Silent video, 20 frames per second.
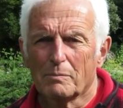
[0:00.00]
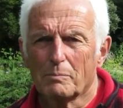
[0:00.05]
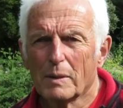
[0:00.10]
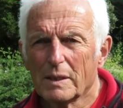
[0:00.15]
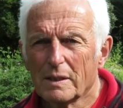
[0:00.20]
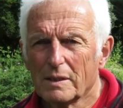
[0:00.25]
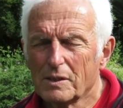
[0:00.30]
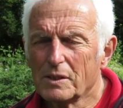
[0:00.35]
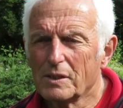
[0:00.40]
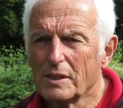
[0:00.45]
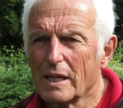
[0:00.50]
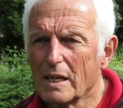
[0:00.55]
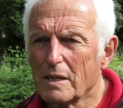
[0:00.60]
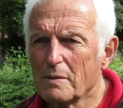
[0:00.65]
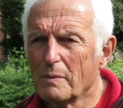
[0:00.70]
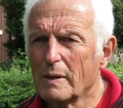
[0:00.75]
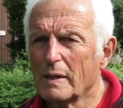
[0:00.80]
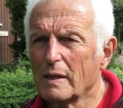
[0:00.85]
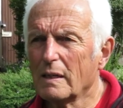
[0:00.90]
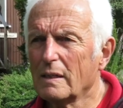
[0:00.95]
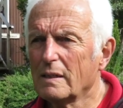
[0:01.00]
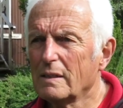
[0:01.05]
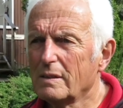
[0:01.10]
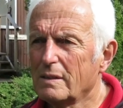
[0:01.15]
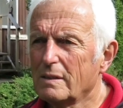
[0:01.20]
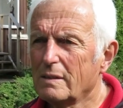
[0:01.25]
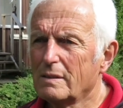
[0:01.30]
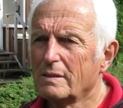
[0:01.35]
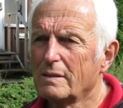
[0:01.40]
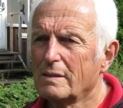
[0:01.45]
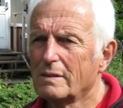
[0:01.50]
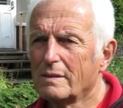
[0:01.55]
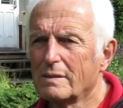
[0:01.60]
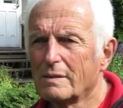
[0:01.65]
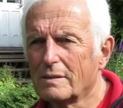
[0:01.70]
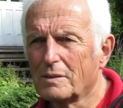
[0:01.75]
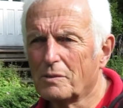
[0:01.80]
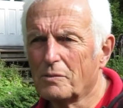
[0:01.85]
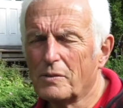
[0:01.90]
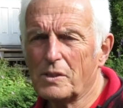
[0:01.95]
By this time Eileen's
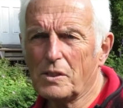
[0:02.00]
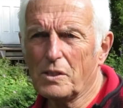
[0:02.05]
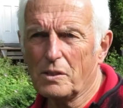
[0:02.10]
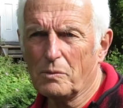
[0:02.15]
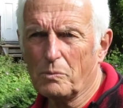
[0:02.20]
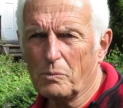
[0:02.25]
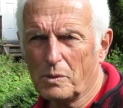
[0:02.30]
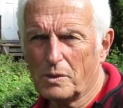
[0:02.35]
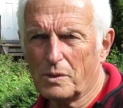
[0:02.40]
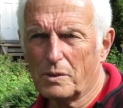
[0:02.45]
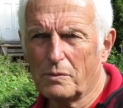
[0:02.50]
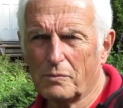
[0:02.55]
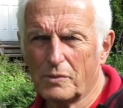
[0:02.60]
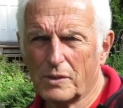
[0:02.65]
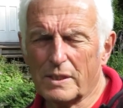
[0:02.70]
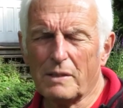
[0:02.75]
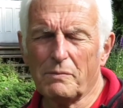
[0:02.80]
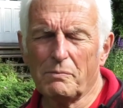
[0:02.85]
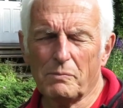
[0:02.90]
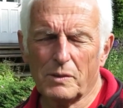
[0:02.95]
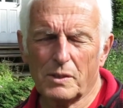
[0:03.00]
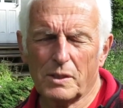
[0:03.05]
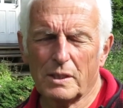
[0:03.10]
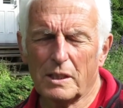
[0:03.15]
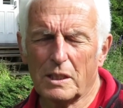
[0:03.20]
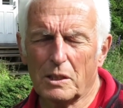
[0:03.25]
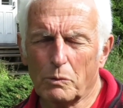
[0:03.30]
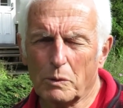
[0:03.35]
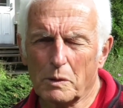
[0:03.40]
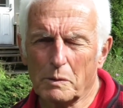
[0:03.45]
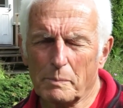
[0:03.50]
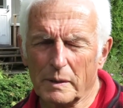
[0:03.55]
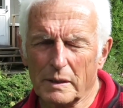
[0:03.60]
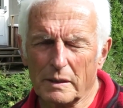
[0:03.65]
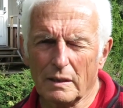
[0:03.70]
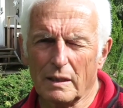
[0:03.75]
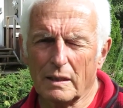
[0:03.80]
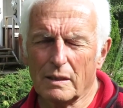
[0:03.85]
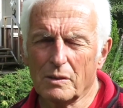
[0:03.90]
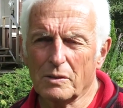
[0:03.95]
vision was of 7 cedarwood
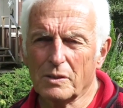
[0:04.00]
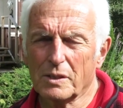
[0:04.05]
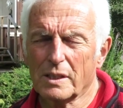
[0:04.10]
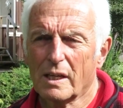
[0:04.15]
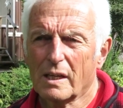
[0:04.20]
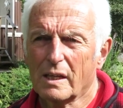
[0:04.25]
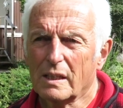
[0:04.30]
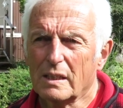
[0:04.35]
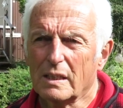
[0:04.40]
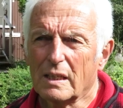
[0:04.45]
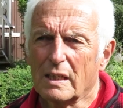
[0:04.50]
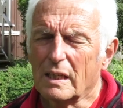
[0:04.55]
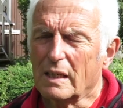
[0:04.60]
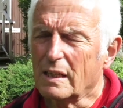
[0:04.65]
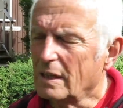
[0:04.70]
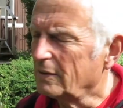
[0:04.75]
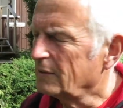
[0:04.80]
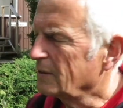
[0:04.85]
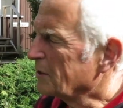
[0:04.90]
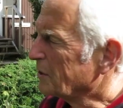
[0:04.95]
bungalows, and